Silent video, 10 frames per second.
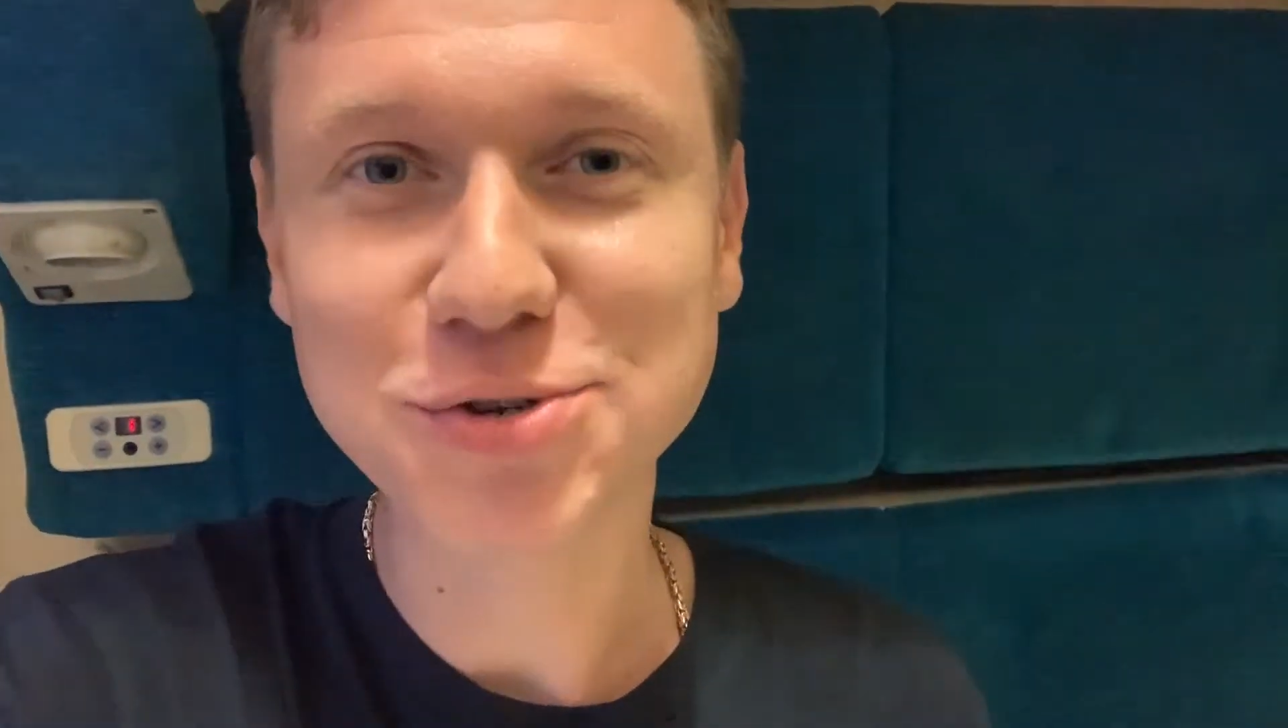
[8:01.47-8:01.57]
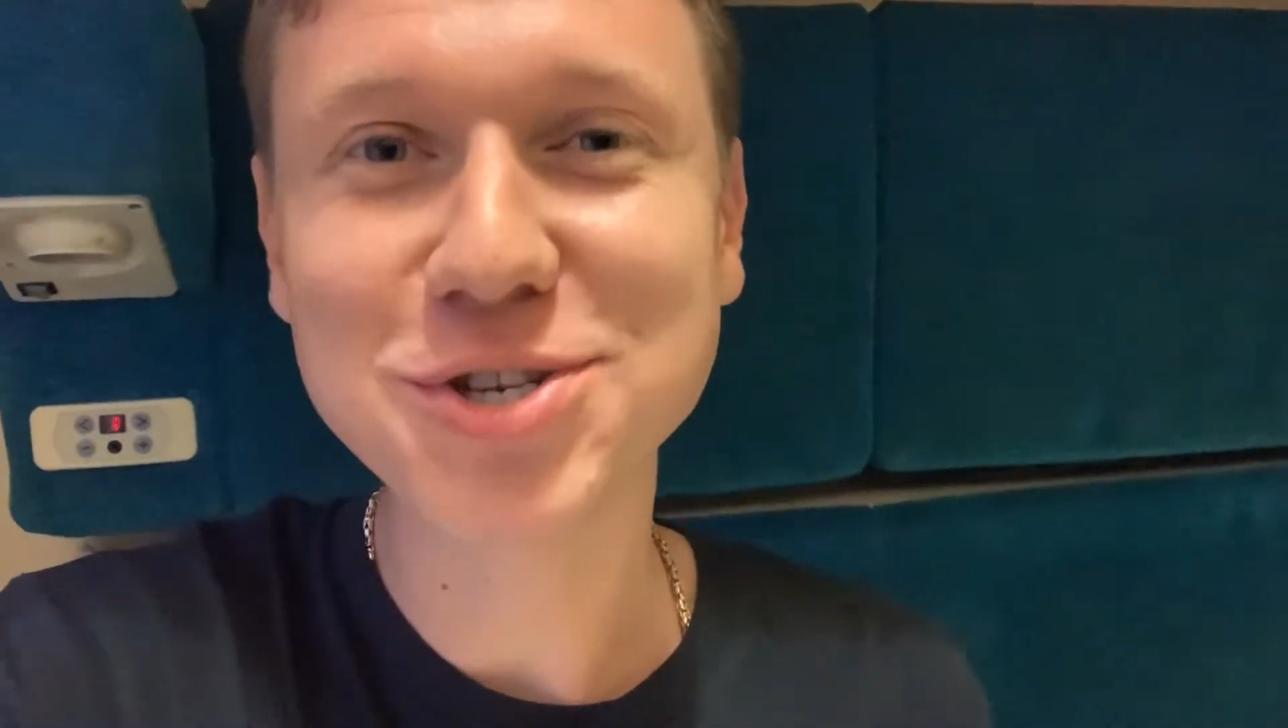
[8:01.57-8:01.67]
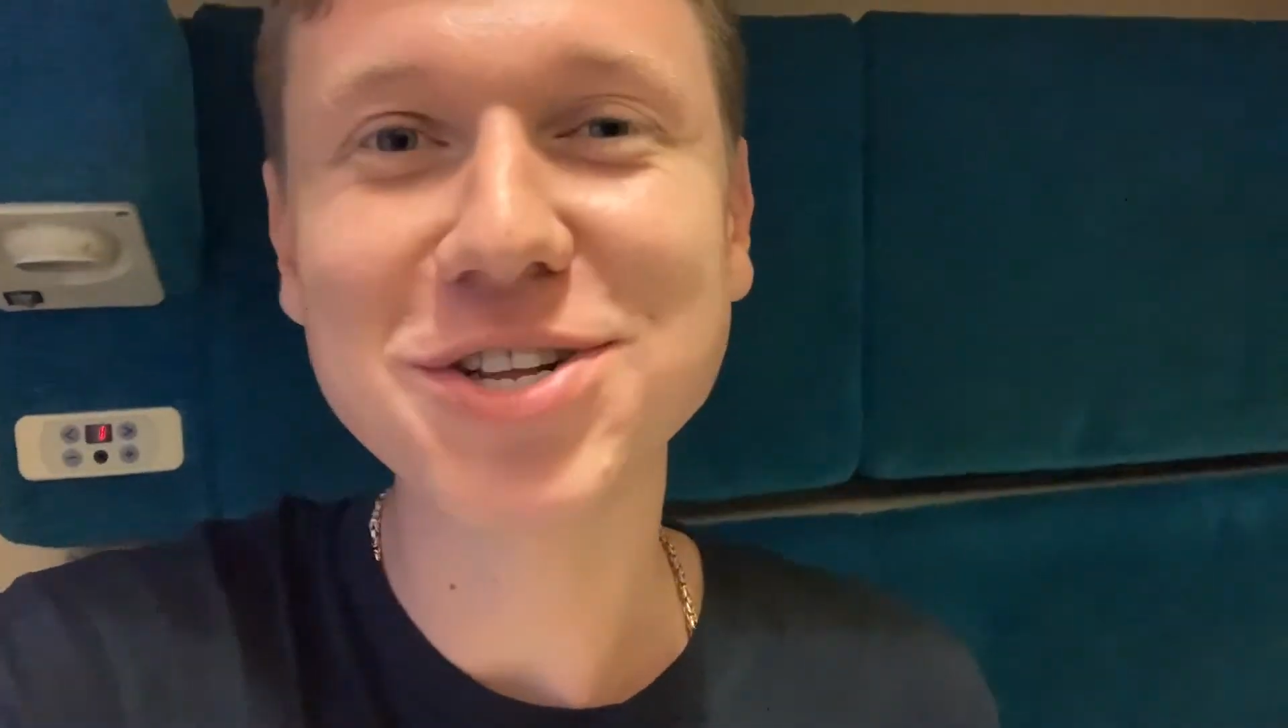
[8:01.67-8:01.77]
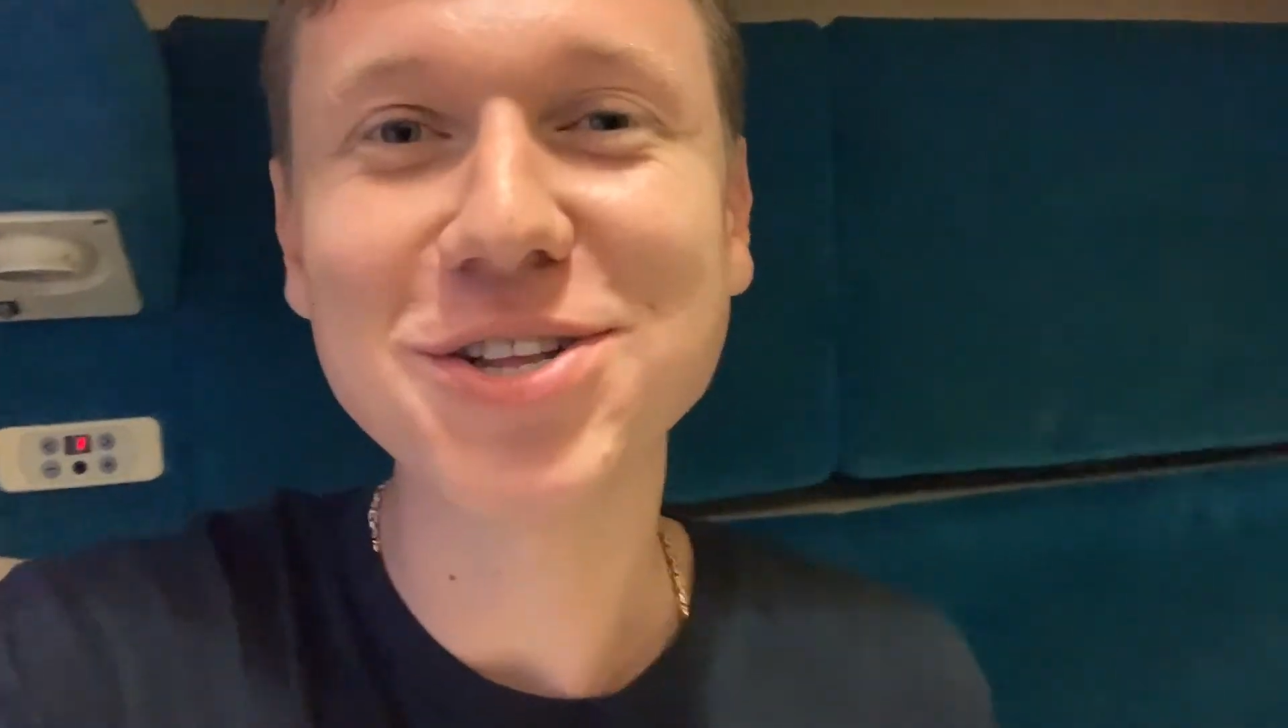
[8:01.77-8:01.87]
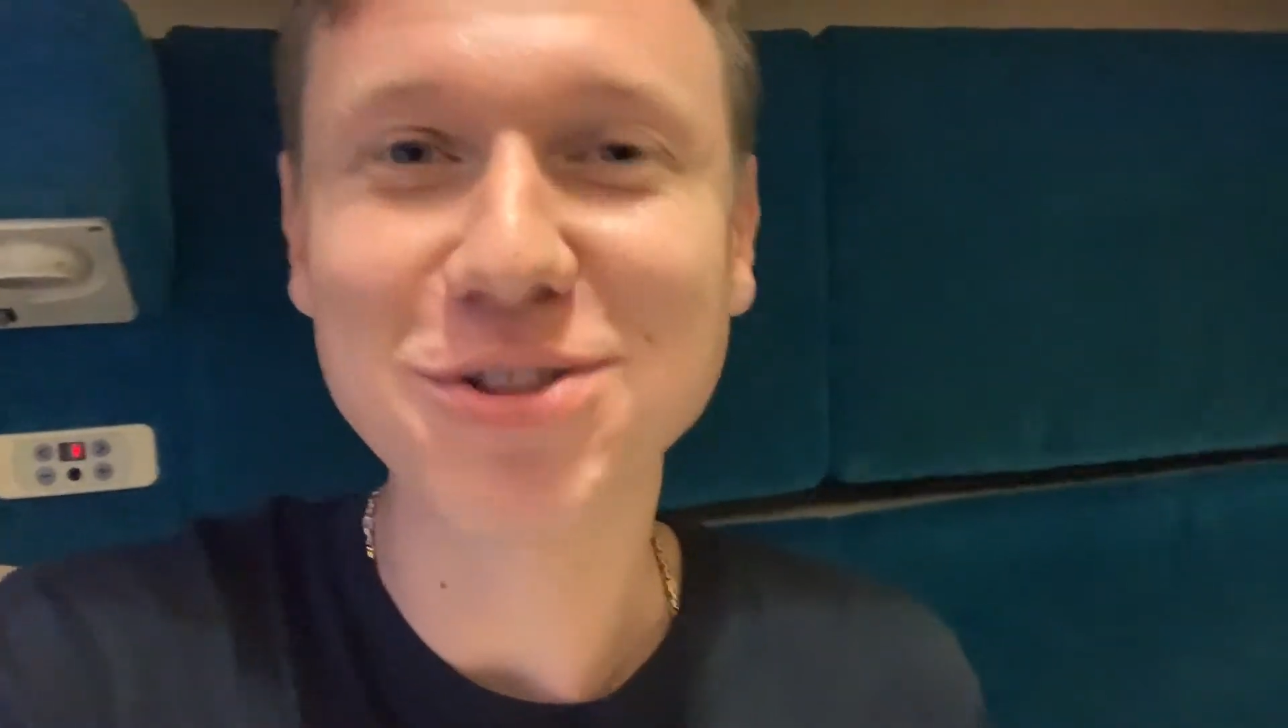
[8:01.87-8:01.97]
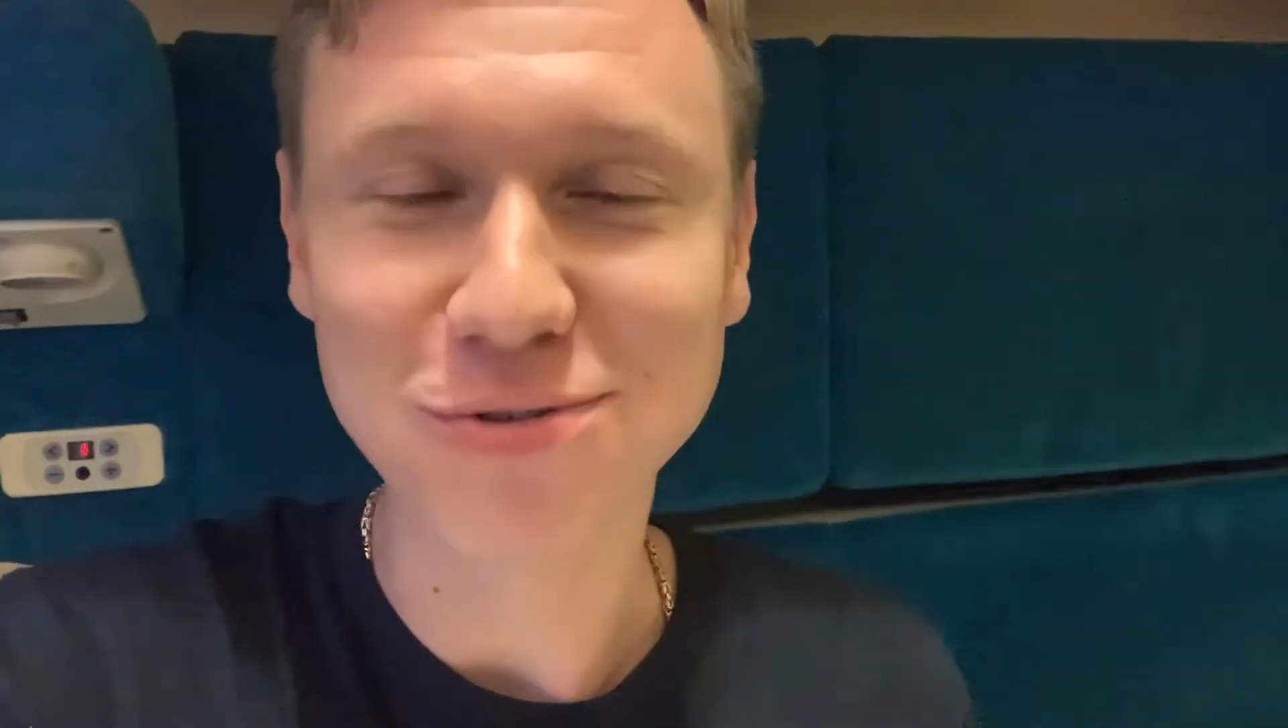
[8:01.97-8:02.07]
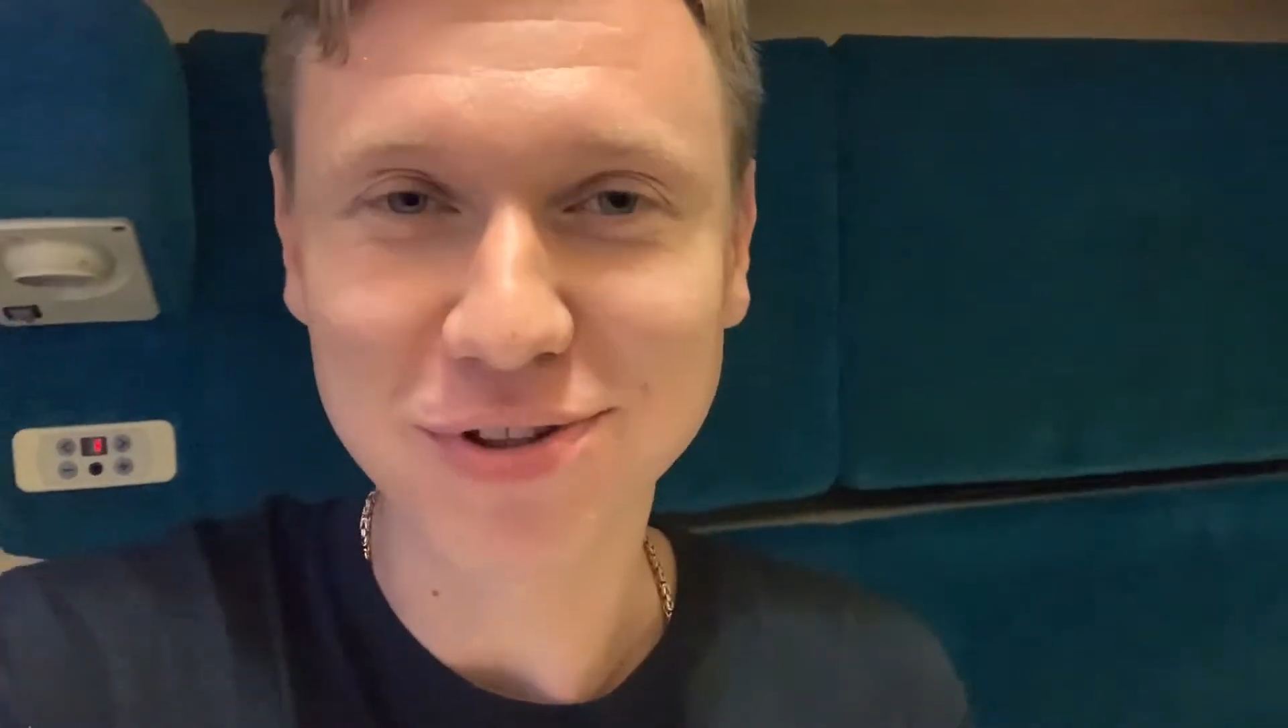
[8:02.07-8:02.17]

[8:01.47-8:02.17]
usually do